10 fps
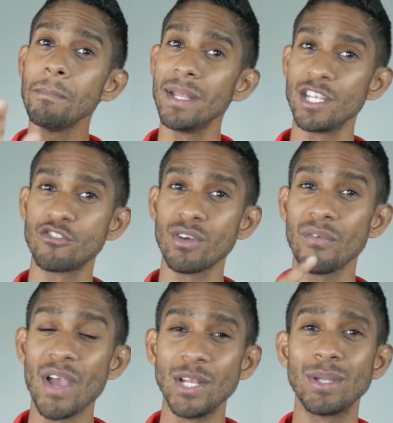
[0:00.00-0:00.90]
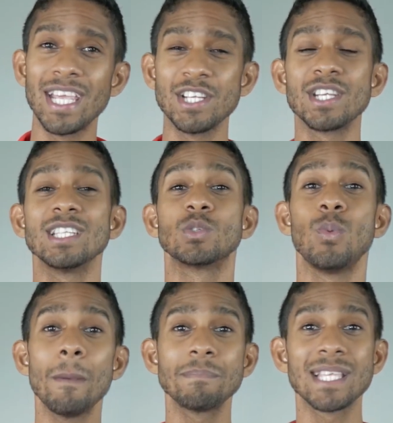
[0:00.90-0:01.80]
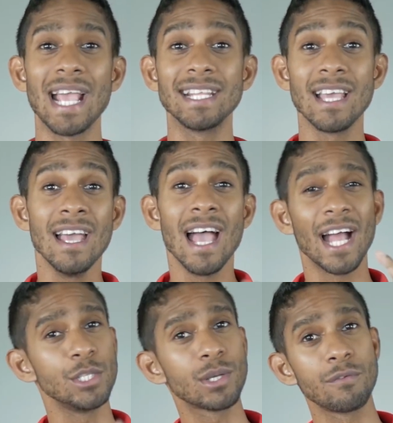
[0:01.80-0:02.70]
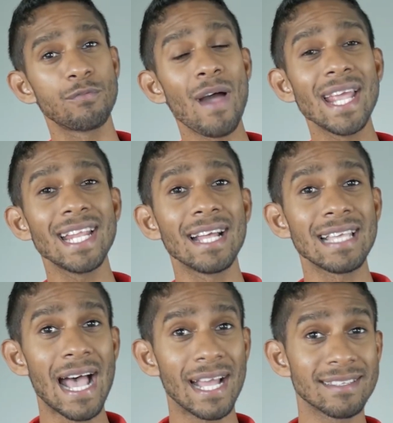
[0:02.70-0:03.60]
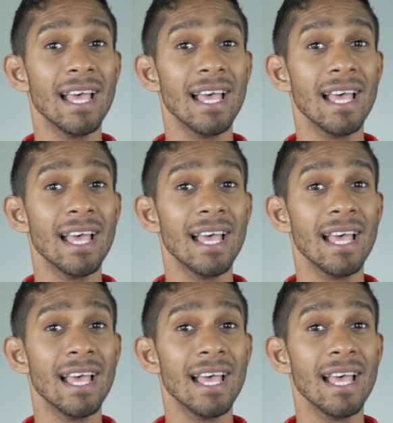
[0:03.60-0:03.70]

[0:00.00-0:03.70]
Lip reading: Ministry of Education's website, and you could find that at